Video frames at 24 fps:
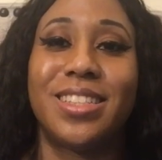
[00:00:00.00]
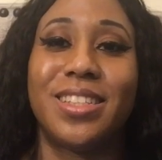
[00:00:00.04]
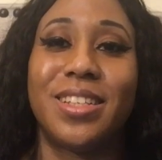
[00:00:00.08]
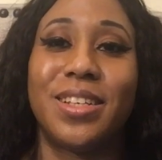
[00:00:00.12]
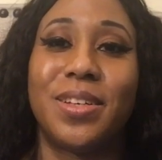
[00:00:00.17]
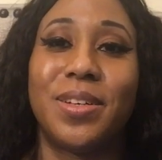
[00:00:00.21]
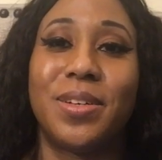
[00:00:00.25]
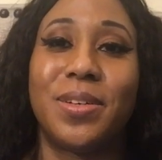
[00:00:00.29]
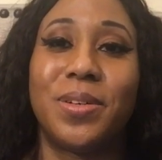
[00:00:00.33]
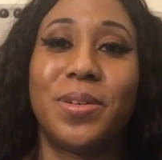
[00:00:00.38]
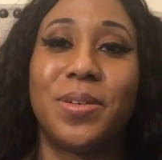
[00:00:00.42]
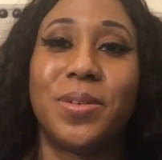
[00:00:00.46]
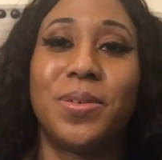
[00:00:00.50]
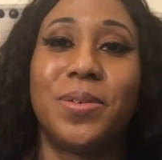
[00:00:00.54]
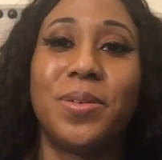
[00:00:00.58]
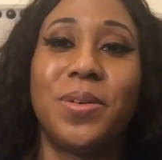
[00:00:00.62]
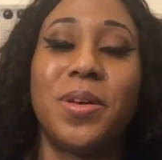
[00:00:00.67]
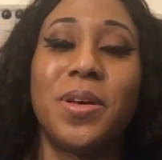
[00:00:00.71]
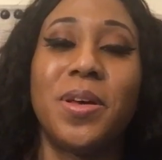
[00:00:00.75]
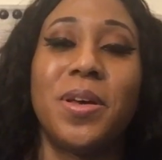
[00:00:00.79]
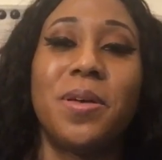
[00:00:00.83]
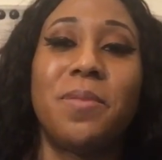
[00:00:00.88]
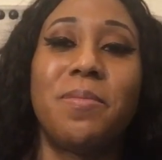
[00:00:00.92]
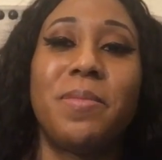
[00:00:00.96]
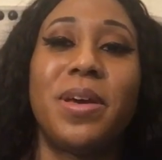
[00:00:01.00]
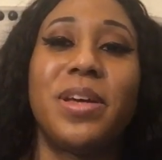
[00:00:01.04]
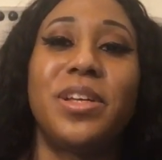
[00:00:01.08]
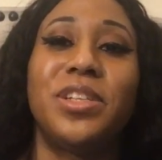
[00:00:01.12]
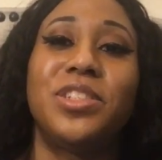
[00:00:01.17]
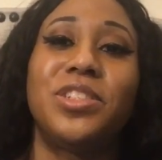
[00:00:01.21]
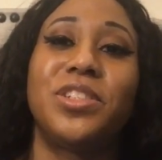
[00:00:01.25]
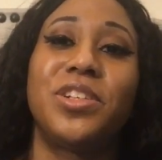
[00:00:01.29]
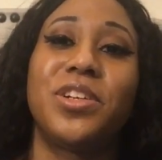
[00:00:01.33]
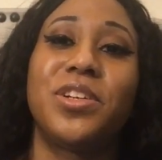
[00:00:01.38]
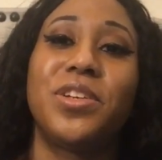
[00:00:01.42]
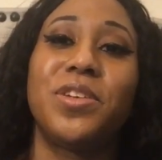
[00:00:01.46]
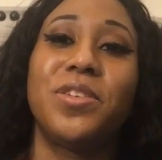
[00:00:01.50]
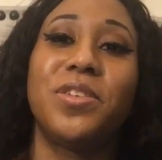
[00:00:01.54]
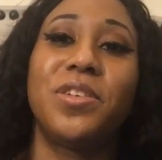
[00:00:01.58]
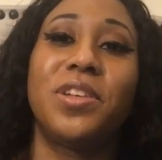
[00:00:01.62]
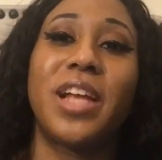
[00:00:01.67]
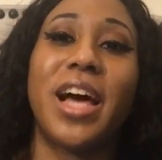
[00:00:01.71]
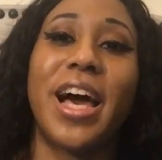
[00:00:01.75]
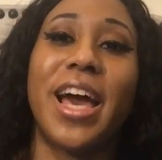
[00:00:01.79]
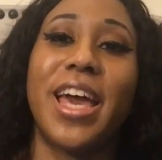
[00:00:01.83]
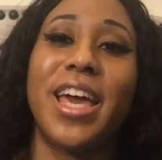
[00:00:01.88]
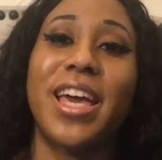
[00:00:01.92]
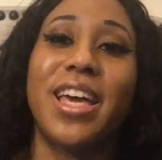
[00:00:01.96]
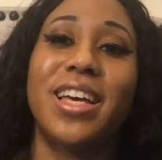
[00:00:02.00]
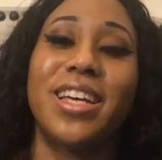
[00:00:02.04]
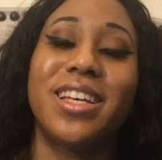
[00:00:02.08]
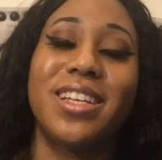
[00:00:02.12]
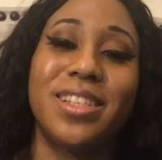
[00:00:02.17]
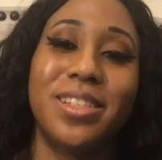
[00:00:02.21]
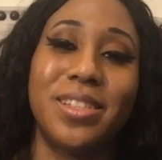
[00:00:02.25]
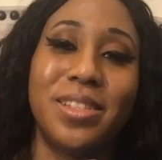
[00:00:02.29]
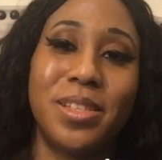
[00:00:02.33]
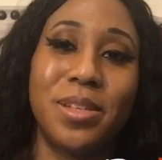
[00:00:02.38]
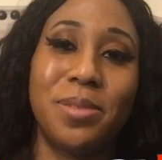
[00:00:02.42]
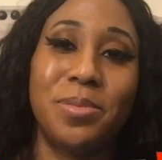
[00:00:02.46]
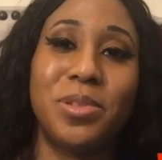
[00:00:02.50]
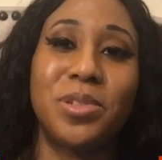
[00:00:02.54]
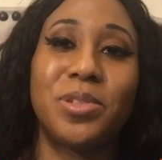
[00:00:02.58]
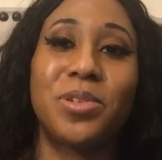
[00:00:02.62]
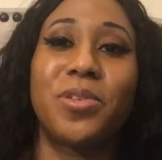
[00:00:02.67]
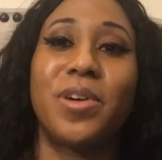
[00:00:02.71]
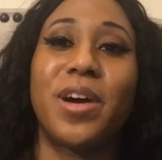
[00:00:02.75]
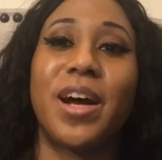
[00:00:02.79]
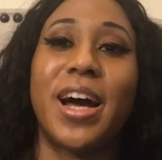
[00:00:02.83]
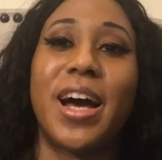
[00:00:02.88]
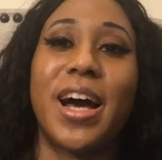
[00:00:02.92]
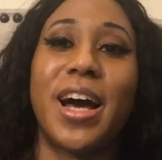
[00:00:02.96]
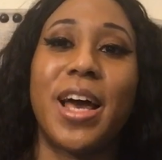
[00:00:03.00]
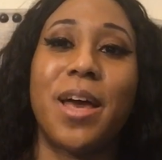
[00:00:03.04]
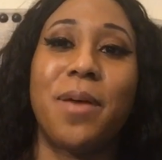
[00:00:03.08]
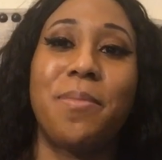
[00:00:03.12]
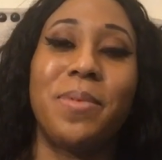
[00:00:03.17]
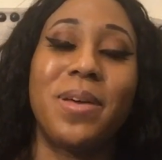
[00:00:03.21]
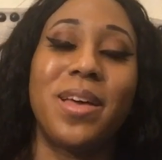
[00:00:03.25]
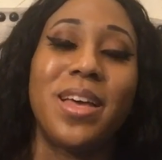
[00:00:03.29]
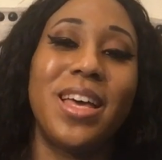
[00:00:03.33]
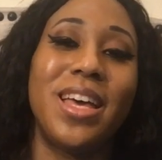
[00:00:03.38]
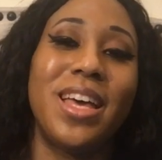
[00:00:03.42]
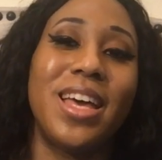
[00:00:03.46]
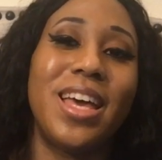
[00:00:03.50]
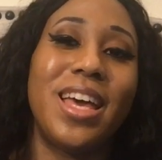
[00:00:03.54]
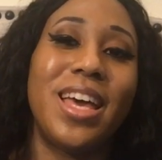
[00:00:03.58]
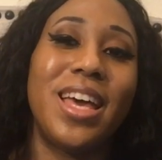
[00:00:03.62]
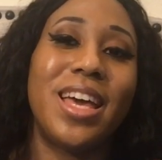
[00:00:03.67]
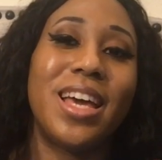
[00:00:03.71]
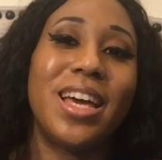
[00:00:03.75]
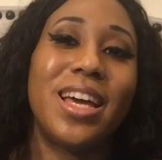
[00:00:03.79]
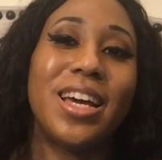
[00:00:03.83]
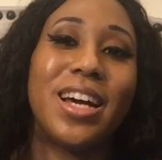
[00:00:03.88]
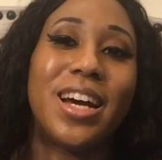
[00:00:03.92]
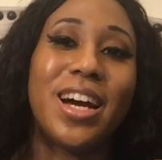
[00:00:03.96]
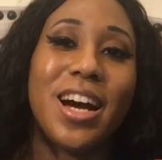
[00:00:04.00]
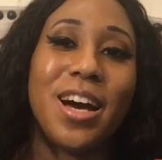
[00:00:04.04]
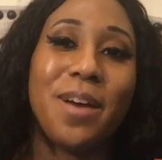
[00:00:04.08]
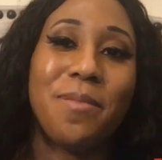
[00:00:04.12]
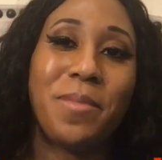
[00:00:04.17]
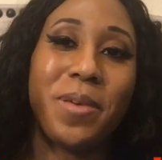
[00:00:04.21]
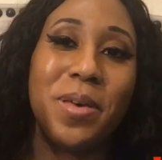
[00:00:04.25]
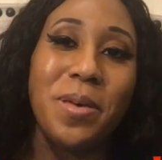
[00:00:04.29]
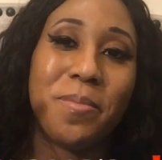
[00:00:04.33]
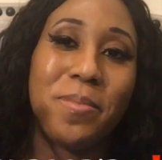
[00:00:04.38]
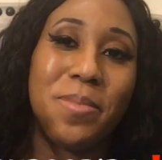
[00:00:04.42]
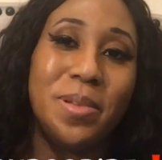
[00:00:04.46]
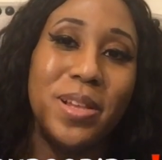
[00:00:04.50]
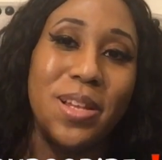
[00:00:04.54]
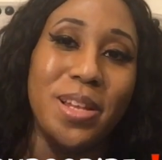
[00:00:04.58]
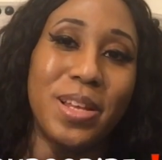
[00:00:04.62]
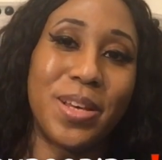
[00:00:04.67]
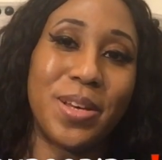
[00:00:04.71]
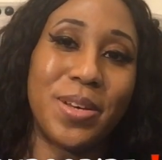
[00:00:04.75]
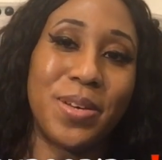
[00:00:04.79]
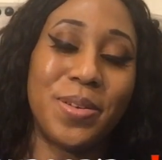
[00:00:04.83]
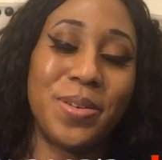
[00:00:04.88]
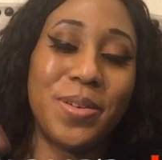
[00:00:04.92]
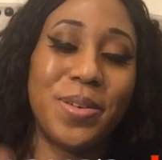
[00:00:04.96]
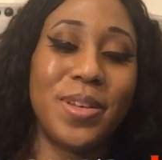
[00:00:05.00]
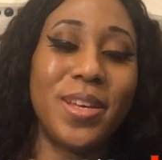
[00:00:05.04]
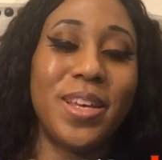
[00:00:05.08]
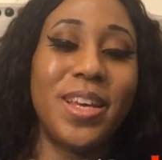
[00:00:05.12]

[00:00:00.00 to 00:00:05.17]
So make sure you like, subscribe, and comment below.